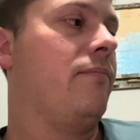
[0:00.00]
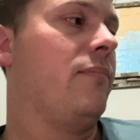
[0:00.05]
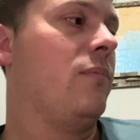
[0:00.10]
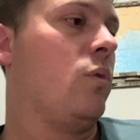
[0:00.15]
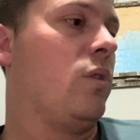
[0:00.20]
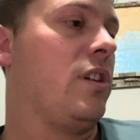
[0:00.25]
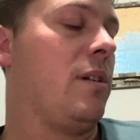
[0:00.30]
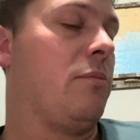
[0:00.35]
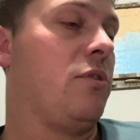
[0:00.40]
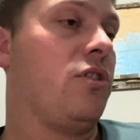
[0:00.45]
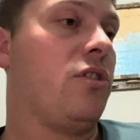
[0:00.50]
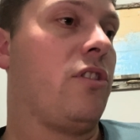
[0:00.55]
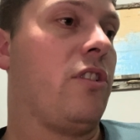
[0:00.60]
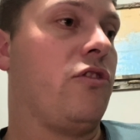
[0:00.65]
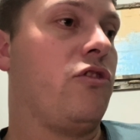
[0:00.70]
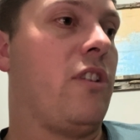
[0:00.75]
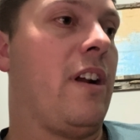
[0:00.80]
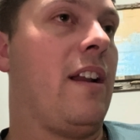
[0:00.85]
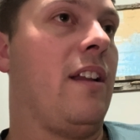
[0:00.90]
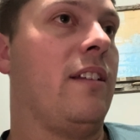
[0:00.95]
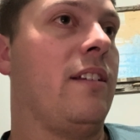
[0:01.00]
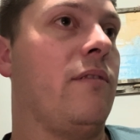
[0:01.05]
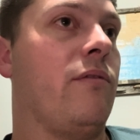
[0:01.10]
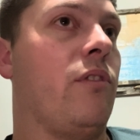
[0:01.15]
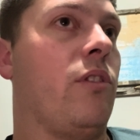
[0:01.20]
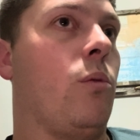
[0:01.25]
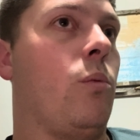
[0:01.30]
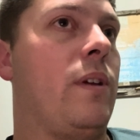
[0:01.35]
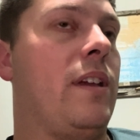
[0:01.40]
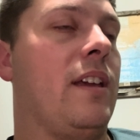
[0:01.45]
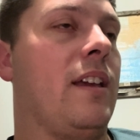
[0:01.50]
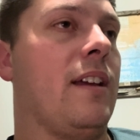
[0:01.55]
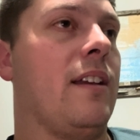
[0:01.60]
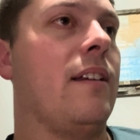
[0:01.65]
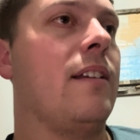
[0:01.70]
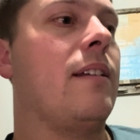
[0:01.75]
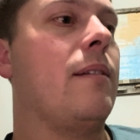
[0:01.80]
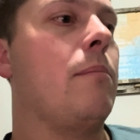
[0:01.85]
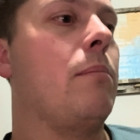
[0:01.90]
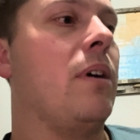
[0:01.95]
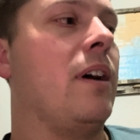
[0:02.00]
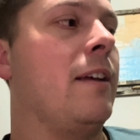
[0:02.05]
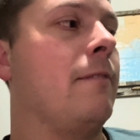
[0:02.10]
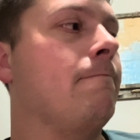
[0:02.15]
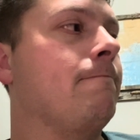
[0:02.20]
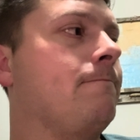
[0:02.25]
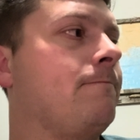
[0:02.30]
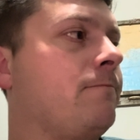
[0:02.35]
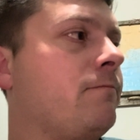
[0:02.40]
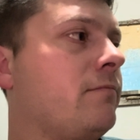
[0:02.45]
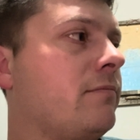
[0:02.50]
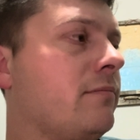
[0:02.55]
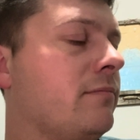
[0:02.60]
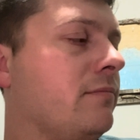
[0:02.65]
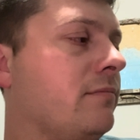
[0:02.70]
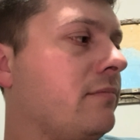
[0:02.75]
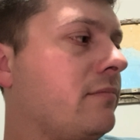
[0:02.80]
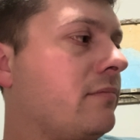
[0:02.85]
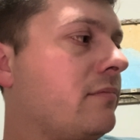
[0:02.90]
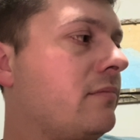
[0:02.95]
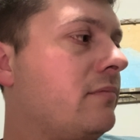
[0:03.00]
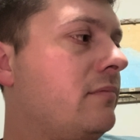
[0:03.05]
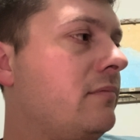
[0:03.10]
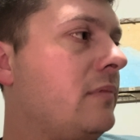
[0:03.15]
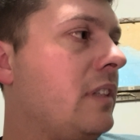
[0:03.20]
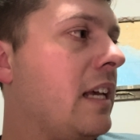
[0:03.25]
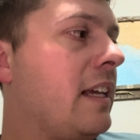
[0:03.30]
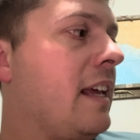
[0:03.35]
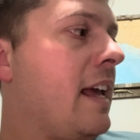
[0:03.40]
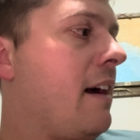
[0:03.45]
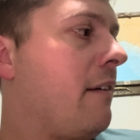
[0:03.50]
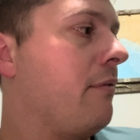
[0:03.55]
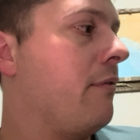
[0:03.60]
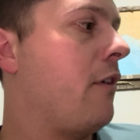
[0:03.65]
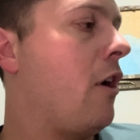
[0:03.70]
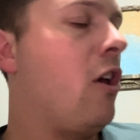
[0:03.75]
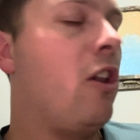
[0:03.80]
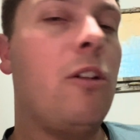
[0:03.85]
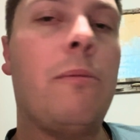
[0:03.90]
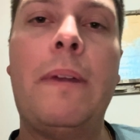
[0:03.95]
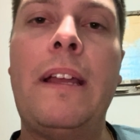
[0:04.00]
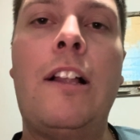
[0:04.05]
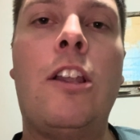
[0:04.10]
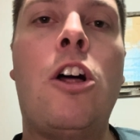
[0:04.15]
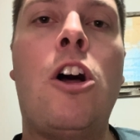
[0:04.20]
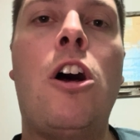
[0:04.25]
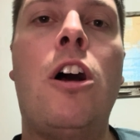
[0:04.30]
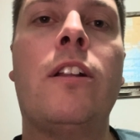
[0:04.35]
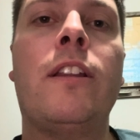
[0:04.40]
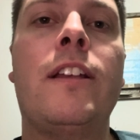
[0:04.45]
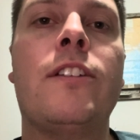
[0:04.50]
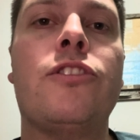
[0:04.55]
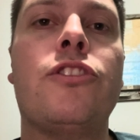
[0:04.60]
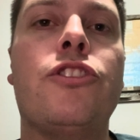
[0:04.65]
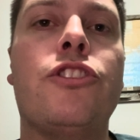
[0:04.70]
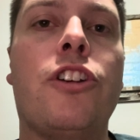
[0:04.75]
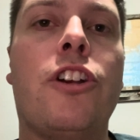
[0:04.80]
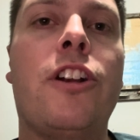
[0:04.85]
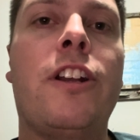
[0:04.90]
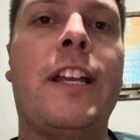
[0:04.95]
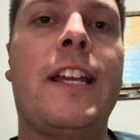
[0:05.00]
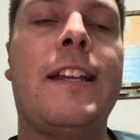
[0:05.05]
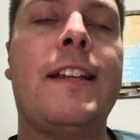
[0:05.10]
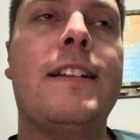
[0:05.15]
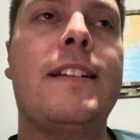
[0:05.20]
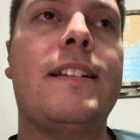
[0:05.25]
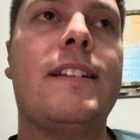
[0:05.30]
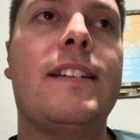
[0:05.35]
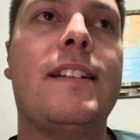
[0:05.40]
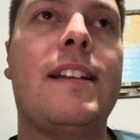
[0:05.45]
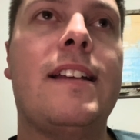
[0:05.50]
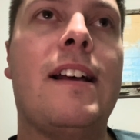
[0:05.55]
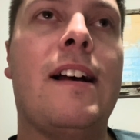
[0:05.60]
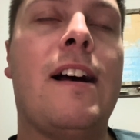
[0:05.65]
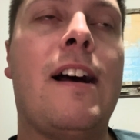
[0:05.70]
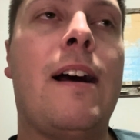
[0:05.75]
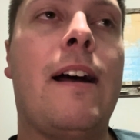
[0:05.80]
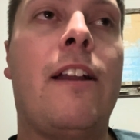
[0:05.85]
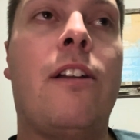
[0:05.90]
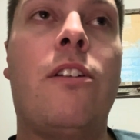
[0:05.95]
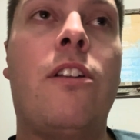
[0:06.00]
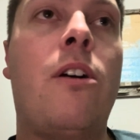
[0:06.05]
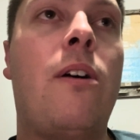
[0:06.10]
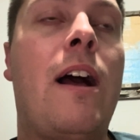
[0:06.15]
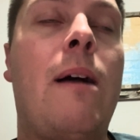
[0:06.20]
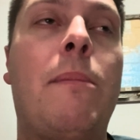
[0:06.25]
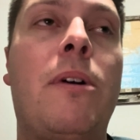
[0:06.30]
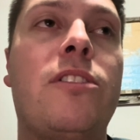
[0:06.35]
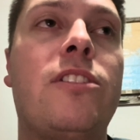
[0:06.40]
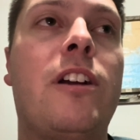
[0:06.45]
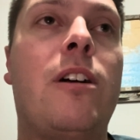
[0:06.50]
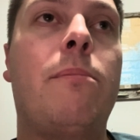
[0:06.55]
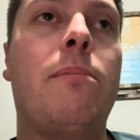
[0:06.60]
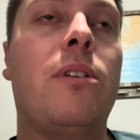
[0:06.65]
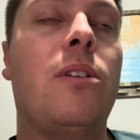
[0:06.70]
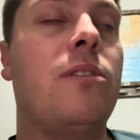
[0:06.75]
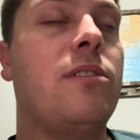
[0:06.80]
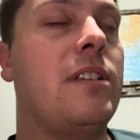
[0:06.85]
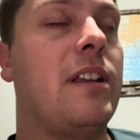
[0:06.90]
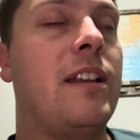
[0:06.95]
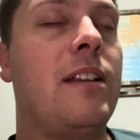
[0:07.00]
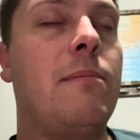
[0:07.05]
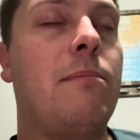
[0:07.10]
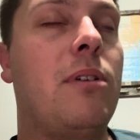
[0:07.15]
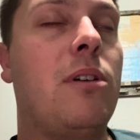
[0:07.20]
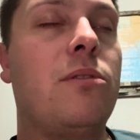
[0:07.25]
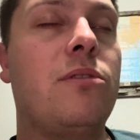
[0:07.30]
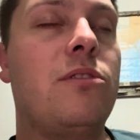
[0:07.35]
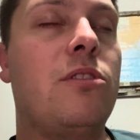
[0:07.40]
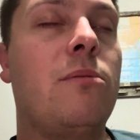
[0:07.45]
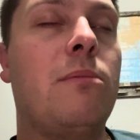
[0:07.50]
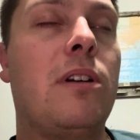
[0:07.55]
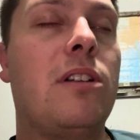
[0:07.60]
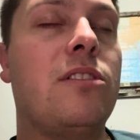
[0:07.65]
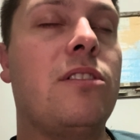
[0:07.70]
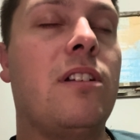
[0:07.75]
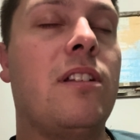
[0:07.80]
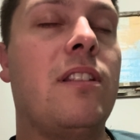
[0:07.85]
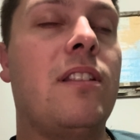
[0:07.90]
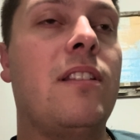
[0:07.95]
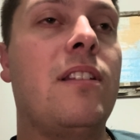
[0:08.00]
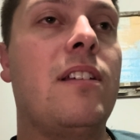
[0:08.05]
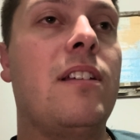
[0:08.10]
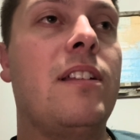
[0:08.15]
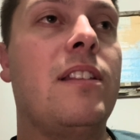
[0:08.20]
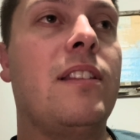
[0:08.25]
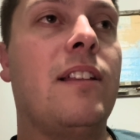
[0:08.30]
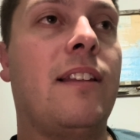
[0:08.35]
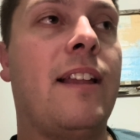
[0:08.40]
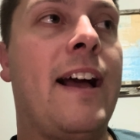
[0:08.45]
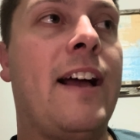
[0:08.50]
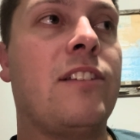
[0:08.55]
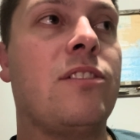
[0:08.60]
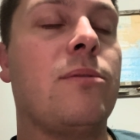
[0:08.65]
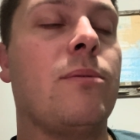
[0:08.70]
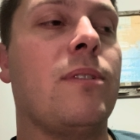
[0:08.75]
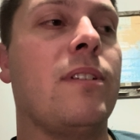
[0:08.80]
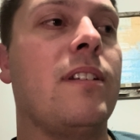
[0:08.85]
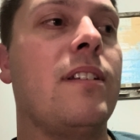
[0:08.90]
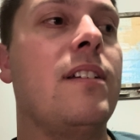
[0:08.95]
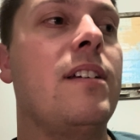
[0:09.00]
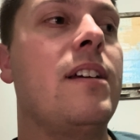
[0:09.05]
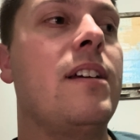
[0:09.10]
which I'm just going to try to leave for the weekend. But yeah, follow me along this journey. I don't know how much I'll post. I didn't post too much on the last one,